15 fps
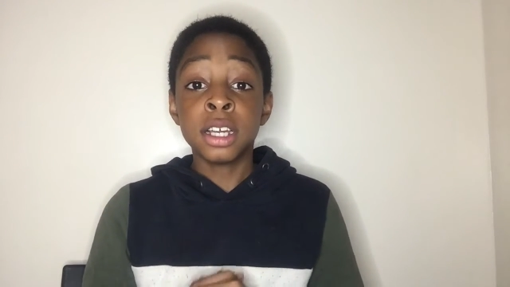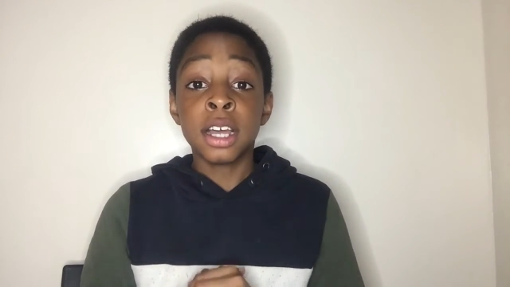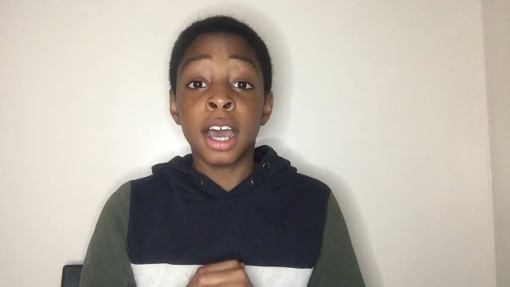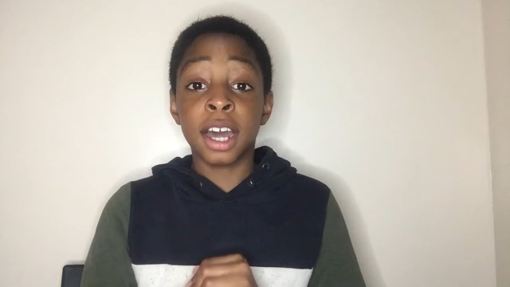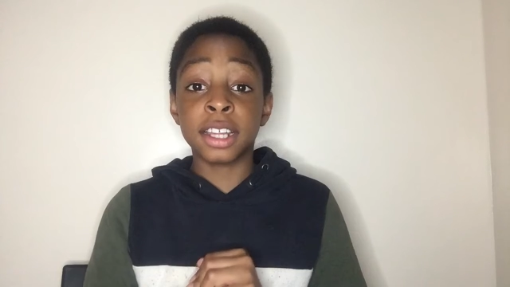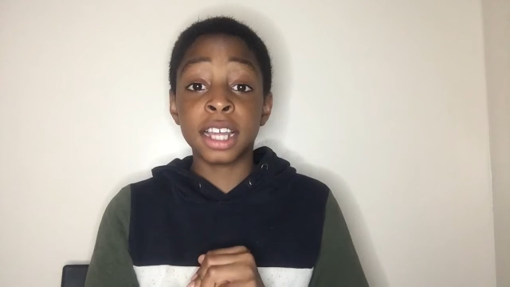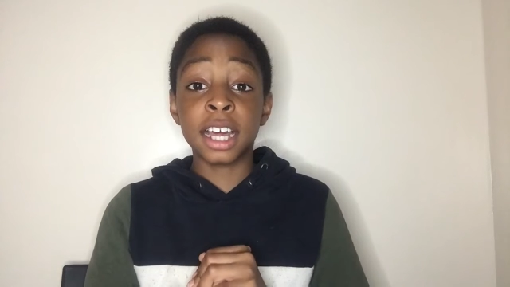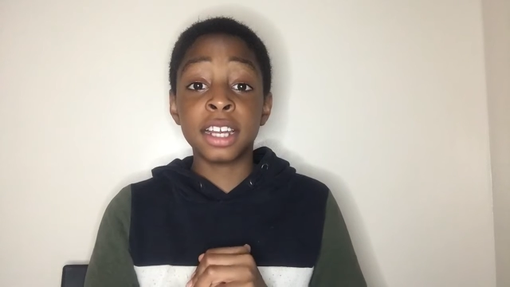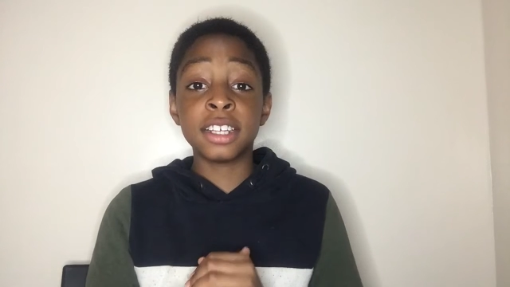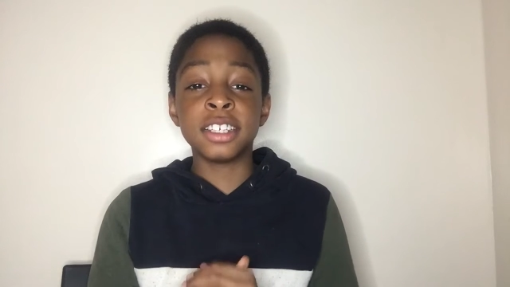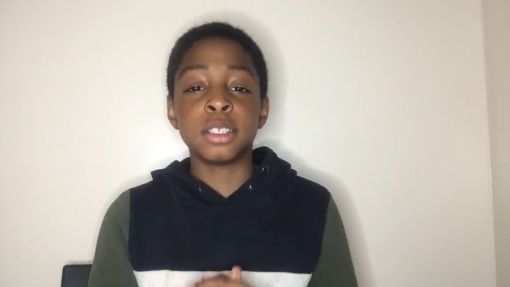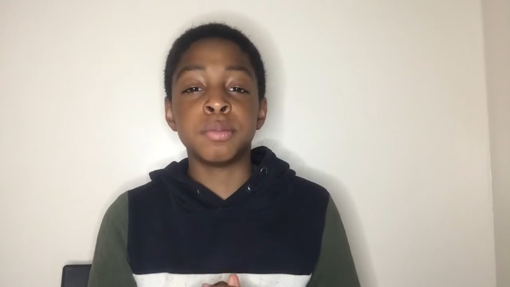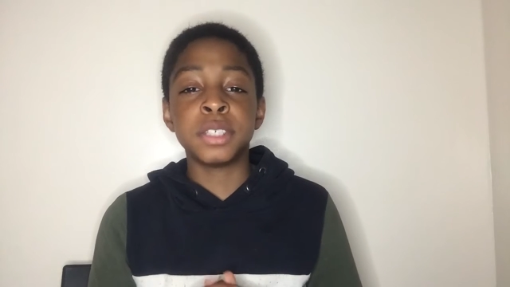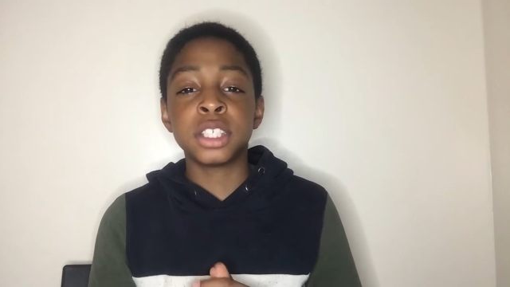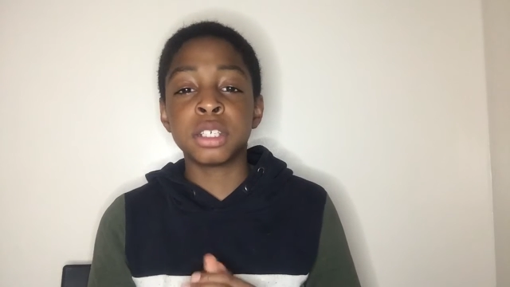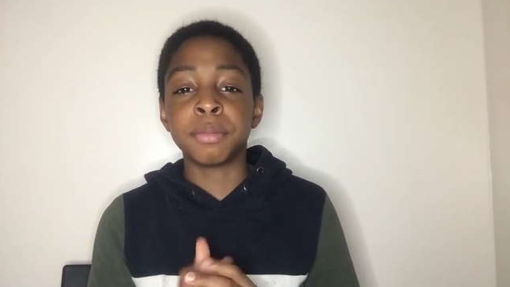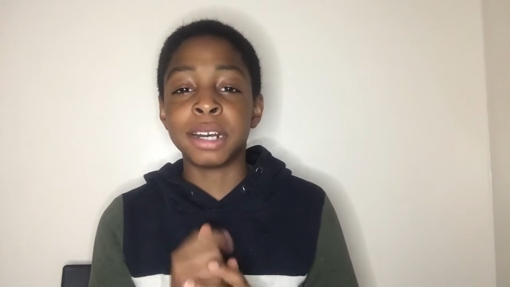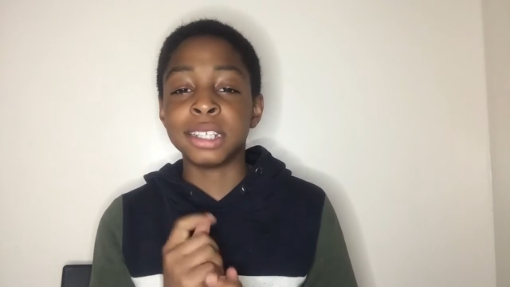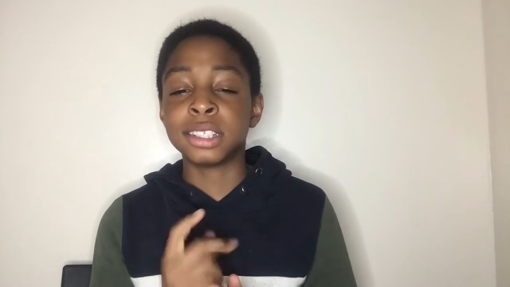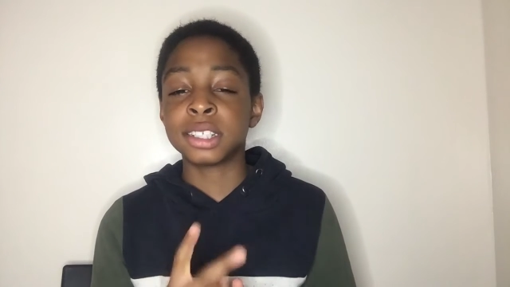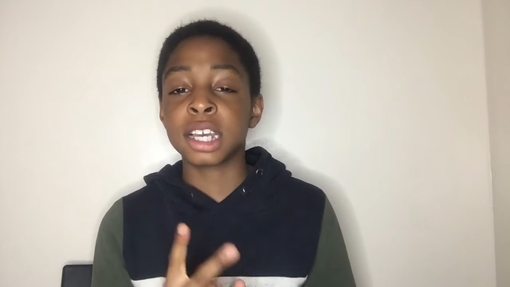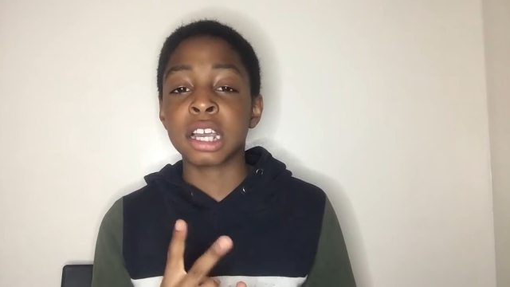And that leads me to my
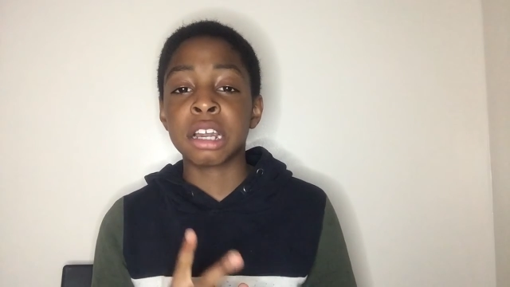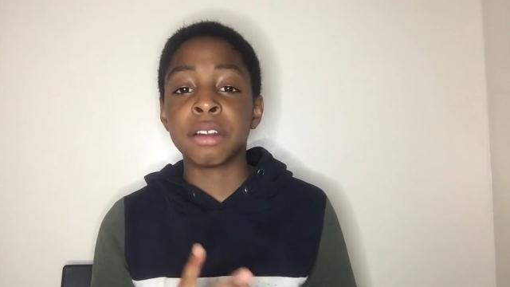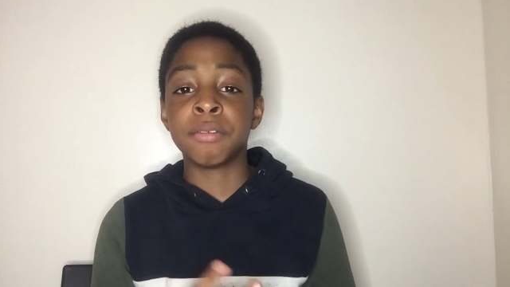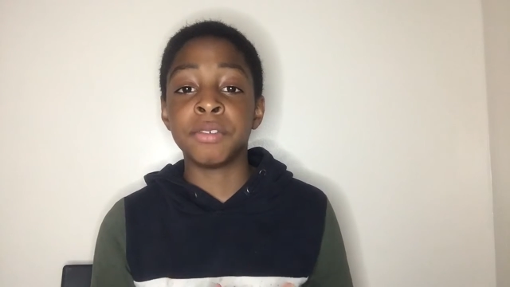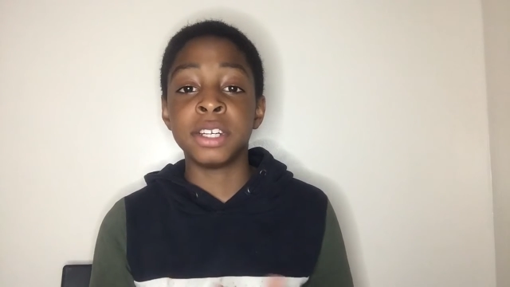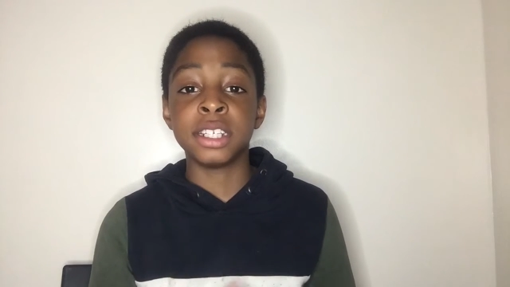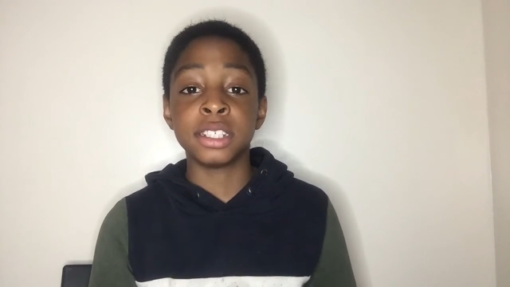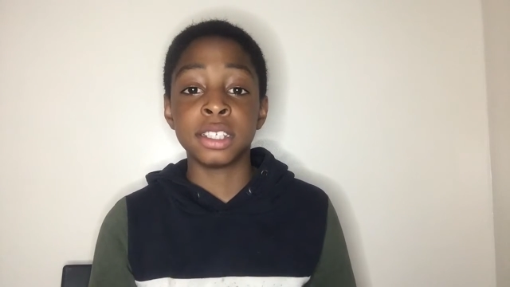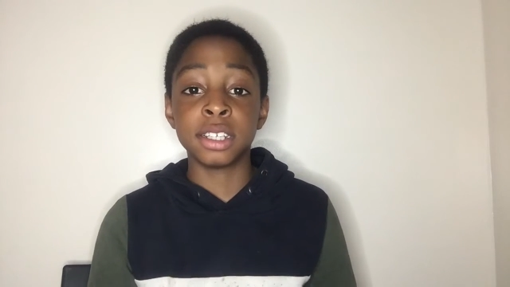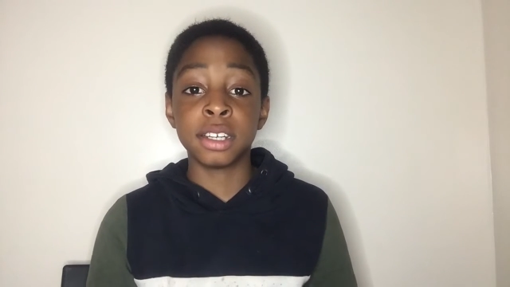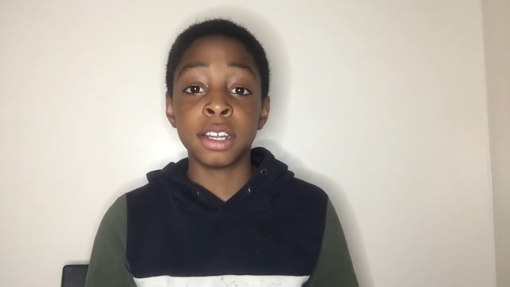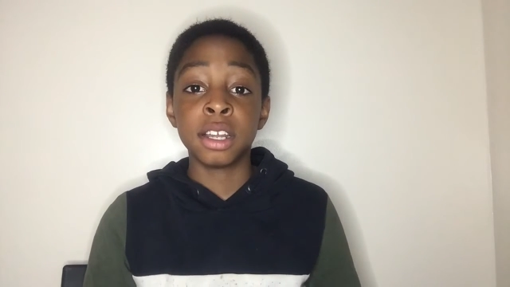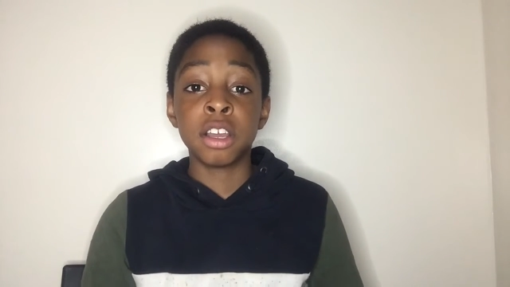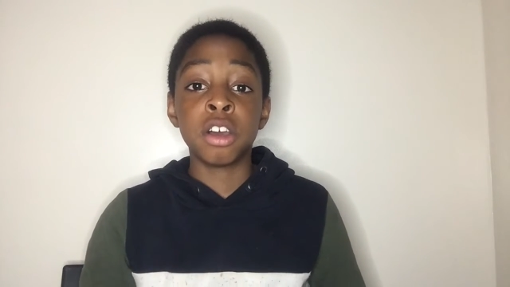second reason